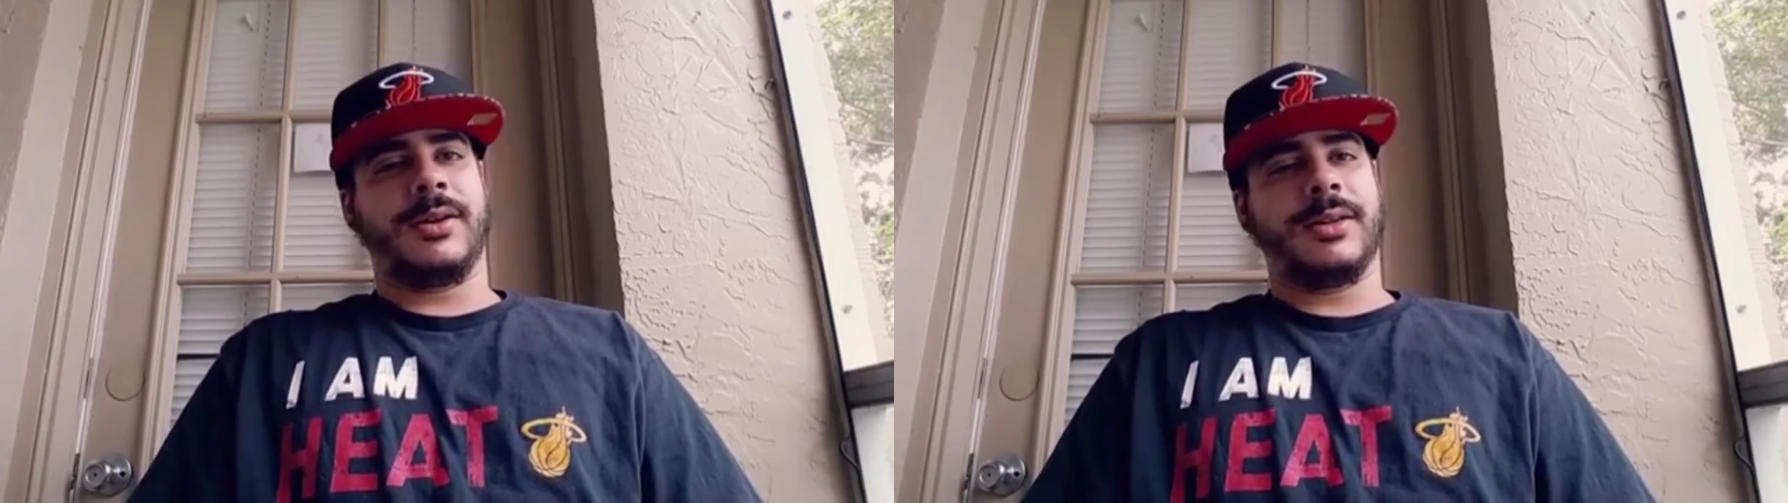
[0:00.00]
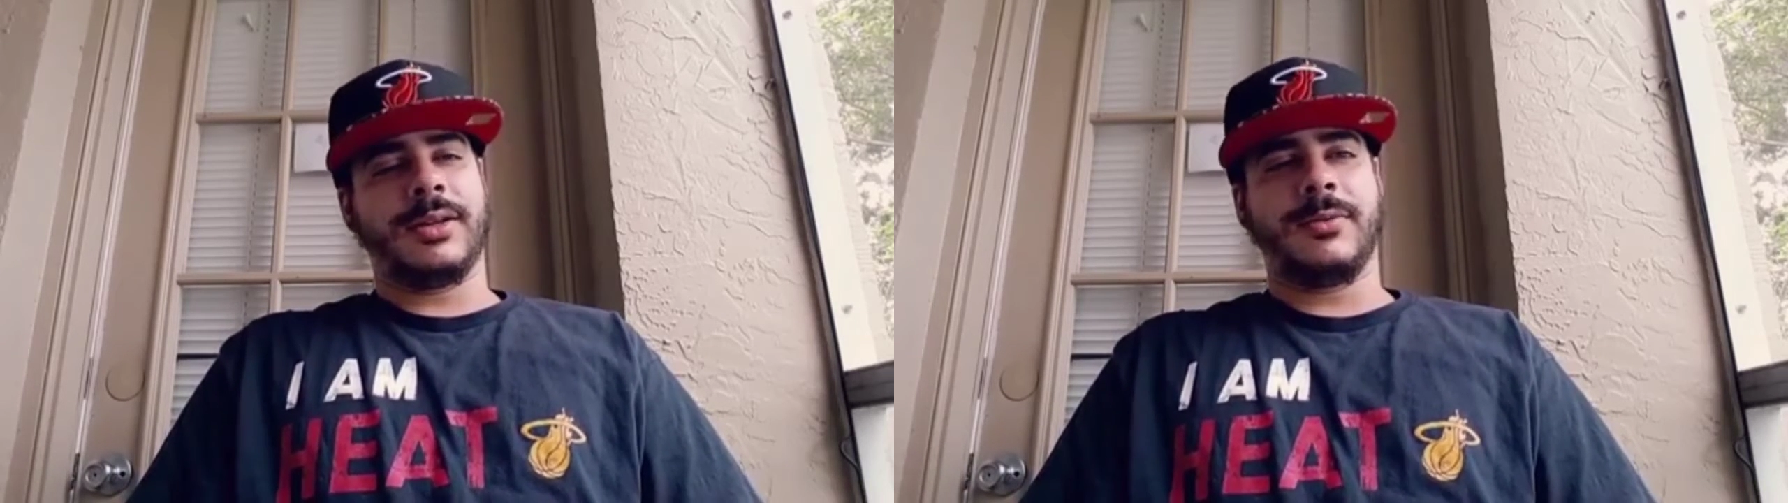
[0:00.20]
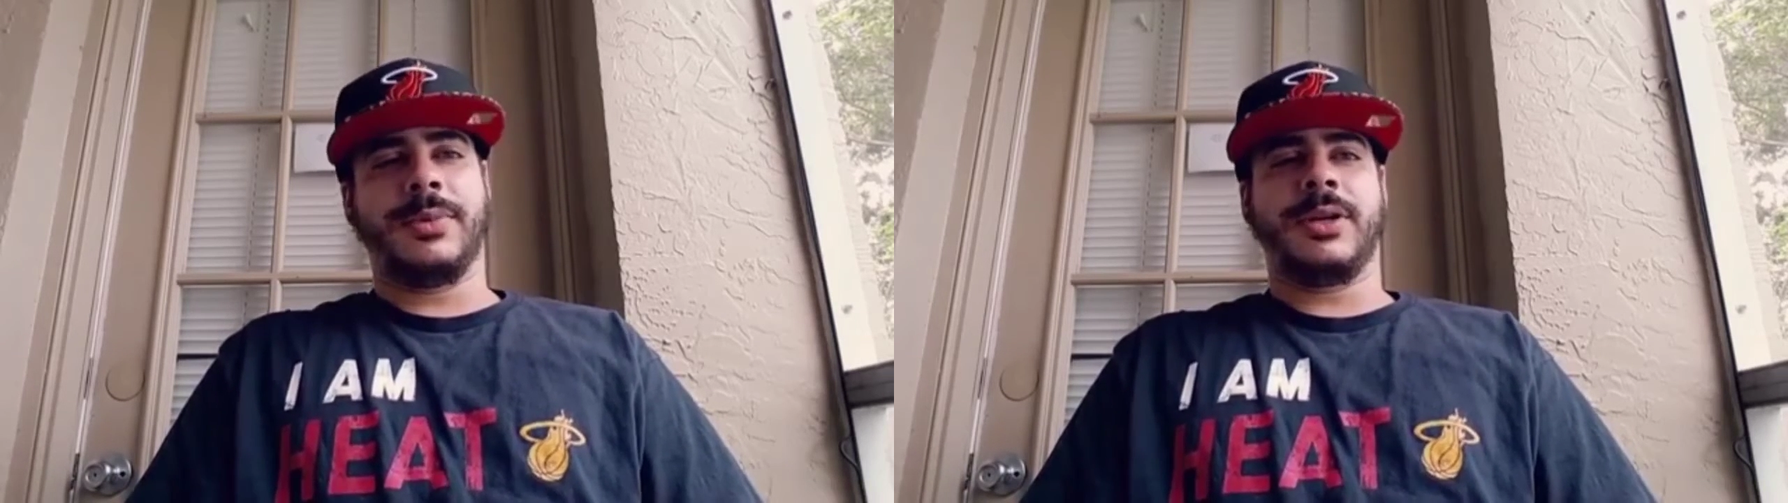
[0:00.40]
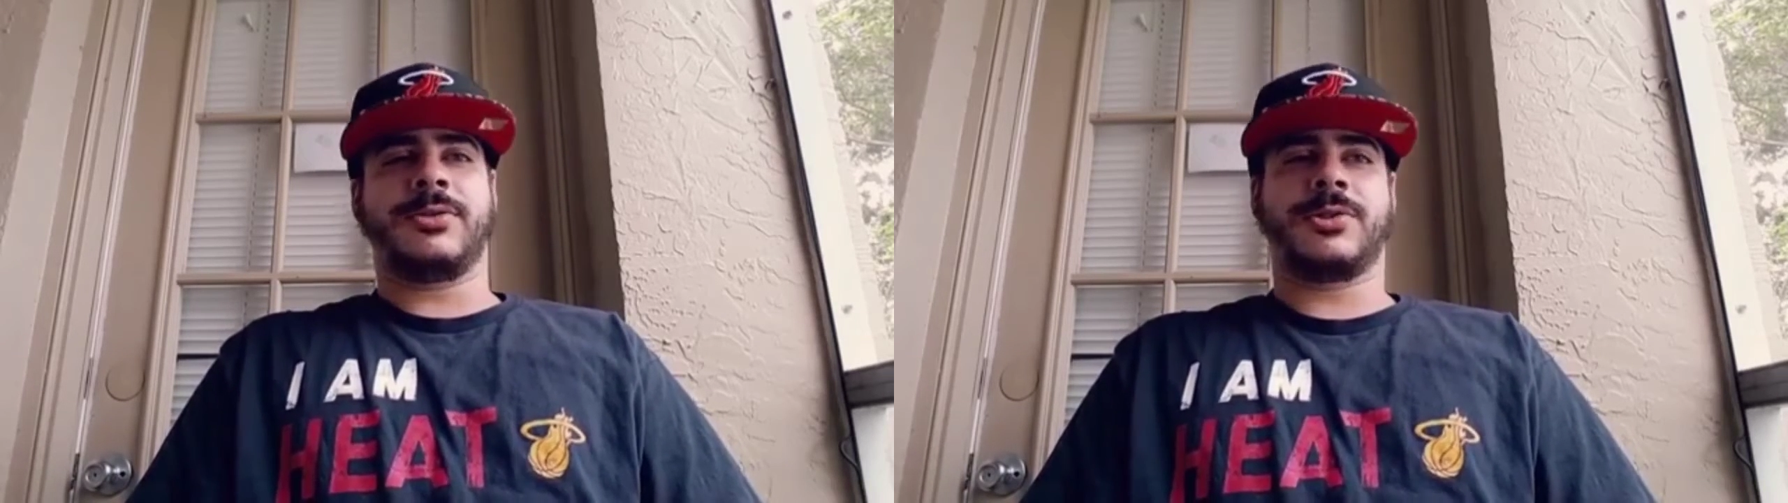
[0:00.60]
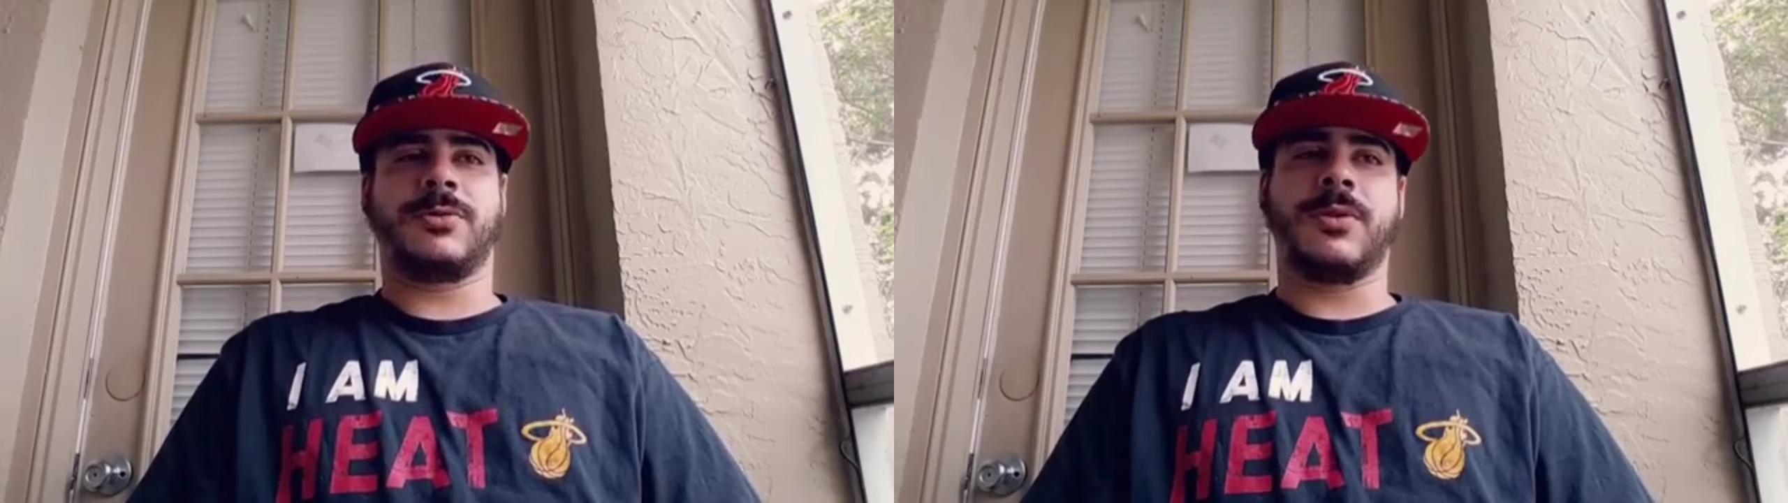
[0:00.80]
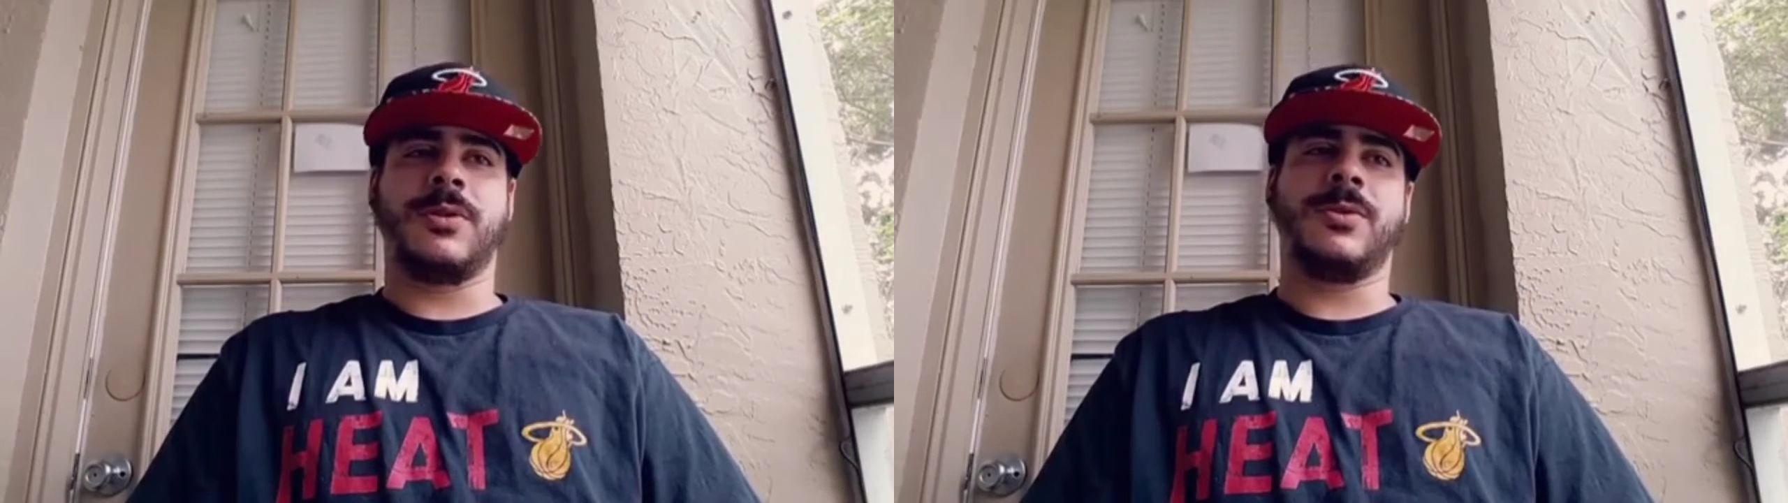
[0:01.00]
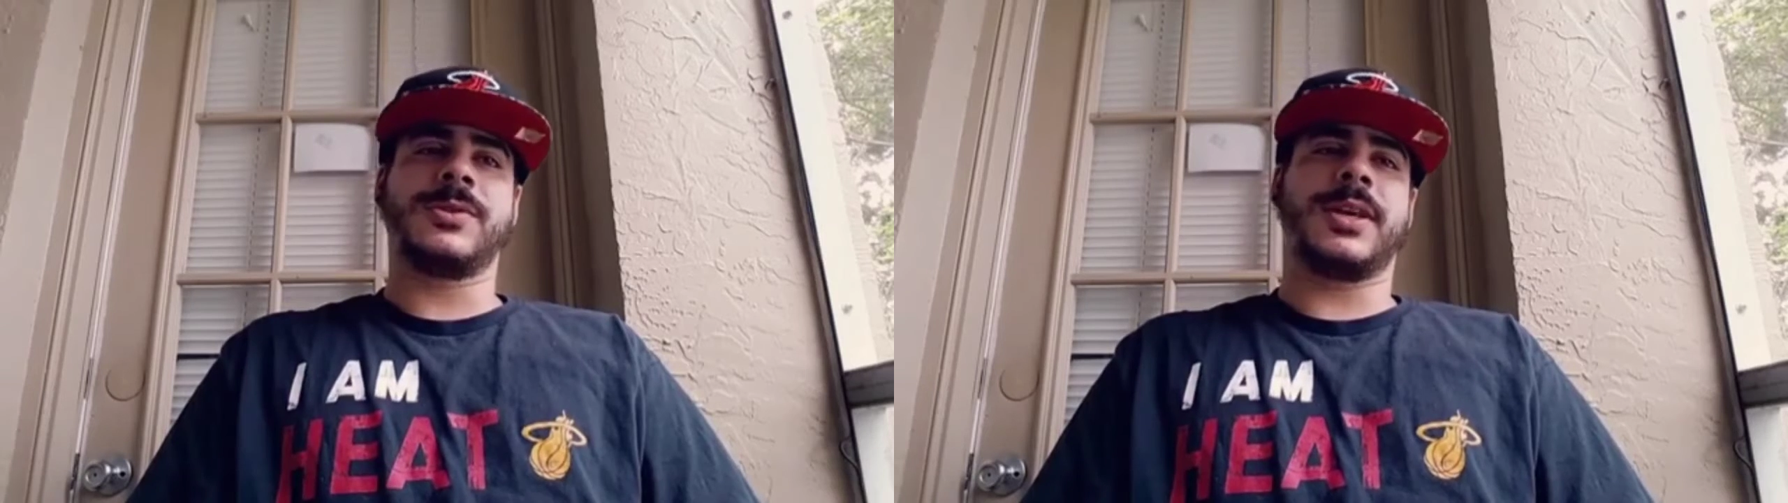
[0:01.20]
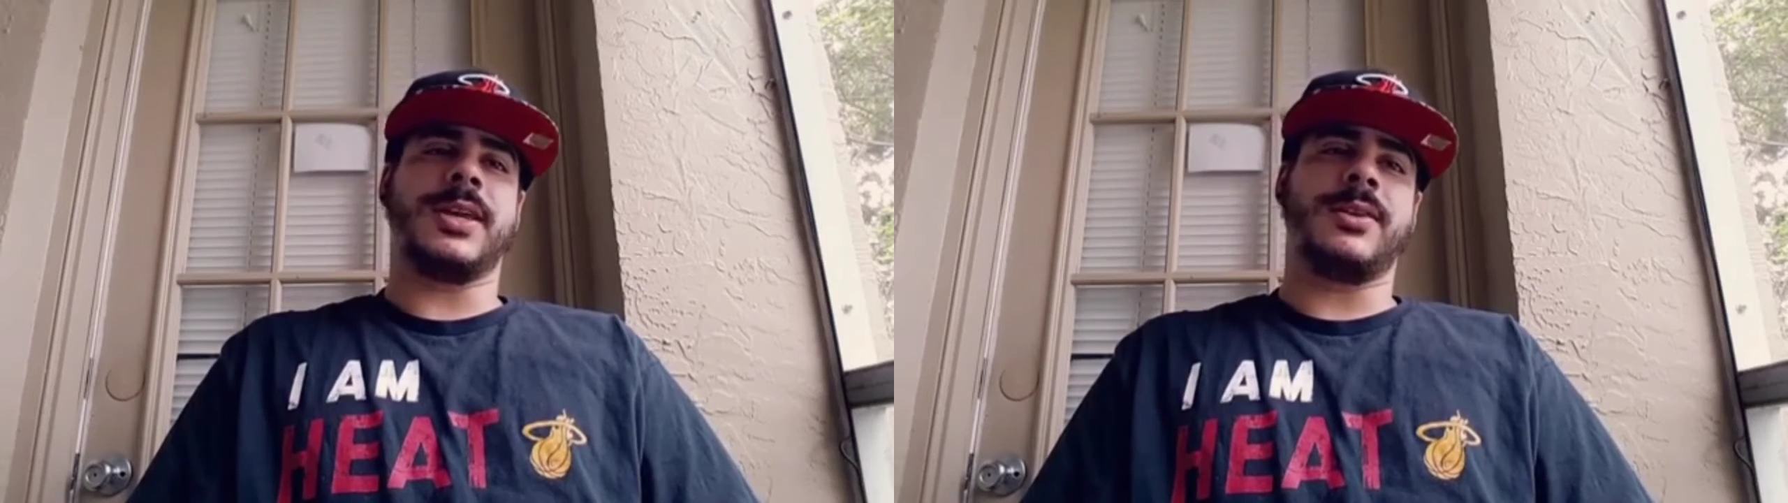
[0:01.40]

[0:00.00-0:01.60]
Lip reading: a little bit of Sharon's,